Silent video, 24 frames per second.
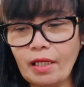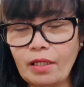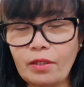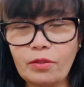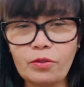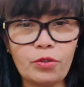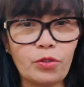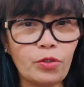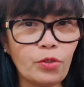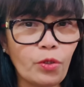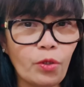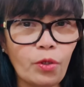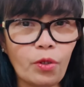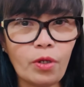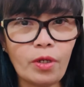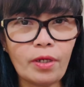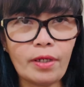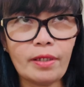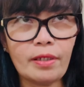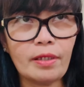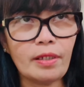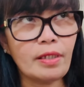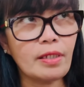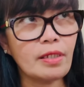
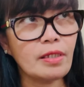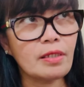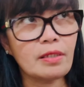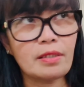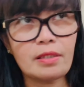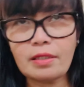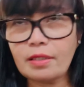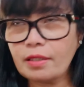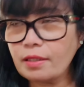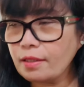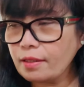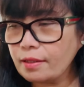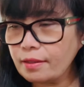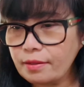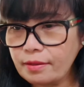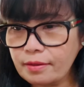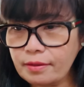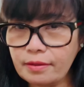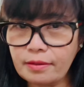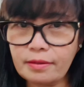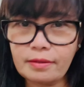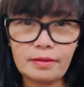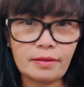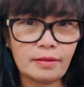Dior
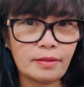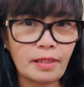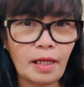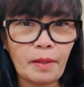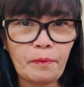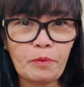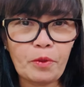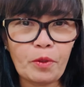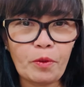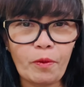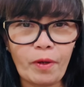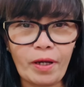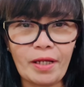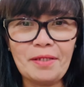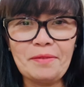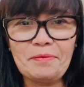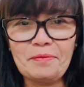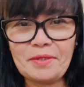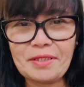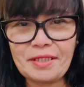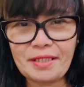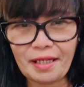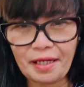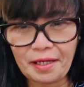#1
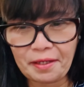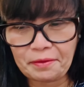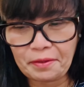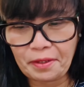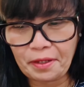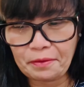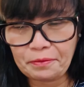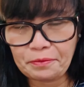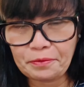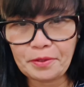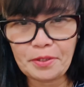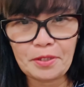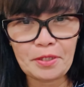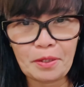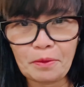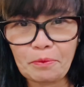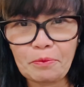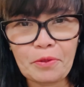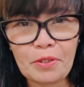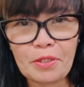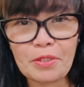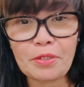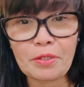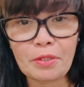mascara for
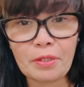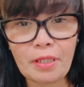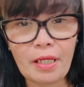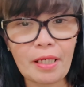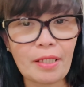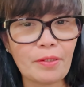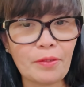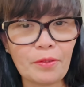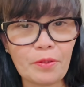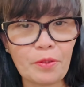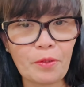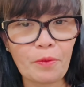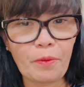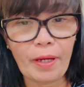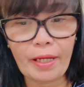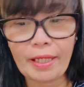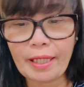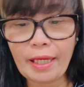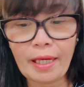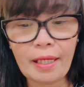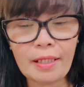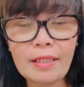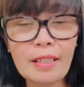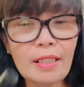some reason, I don't know
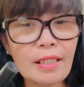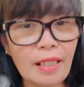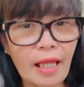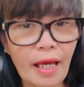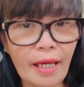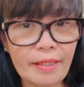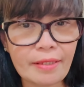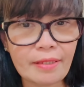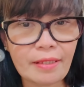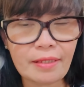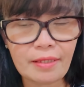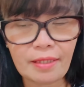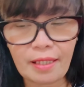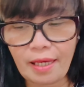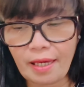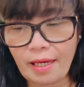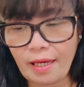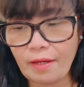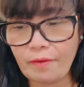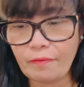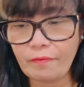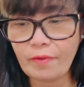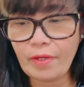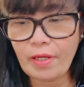why. Any line that they
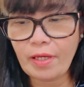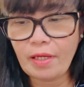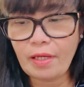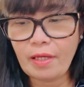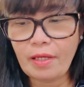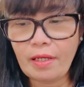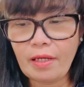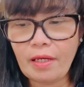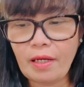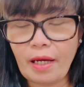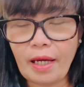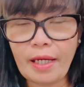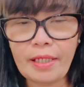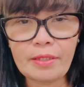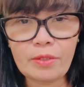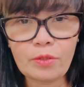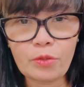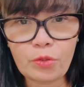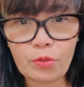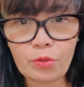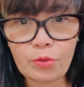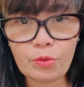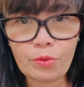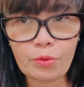have, I
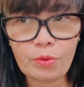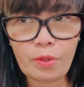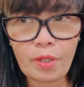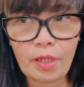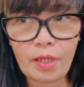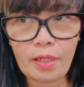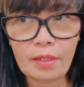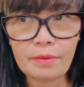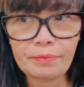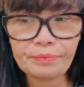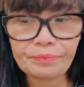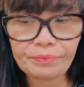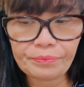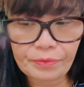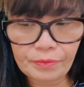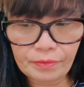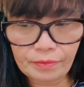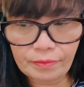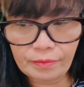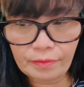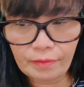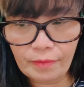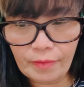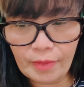do
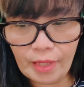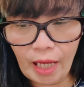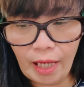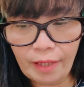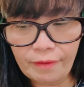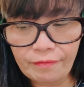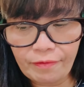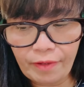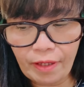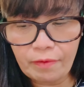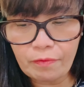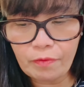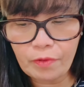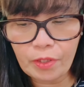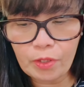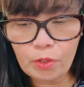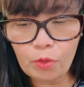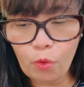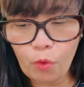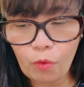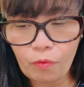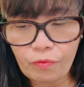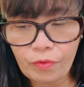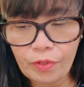I favor
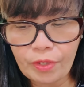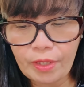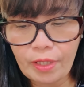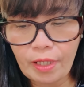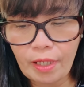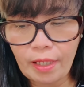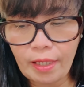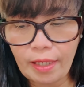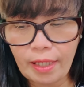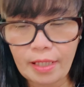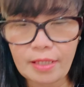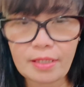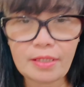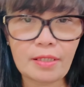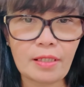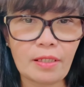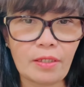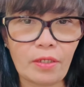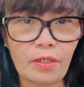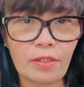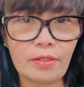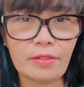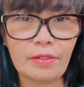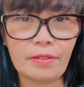it over the Estee
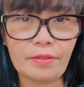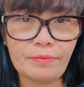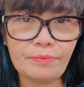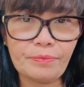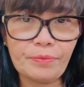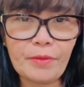Lauder.